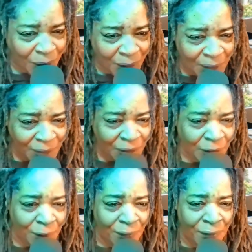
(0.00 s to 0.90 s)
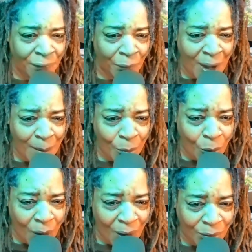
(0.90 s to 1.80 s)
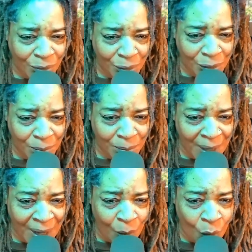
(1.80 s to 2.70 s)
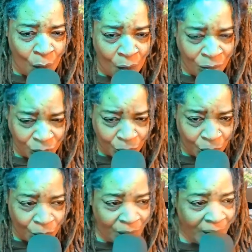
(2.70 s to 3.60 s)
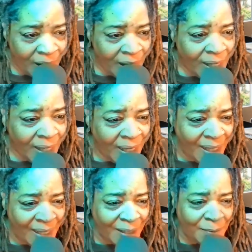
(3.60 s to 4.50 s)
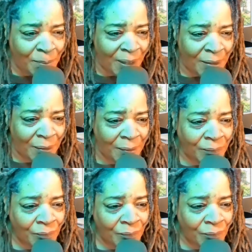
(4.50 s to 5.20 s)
conservative rabble rouser Matt Walsh wrote, It gets better.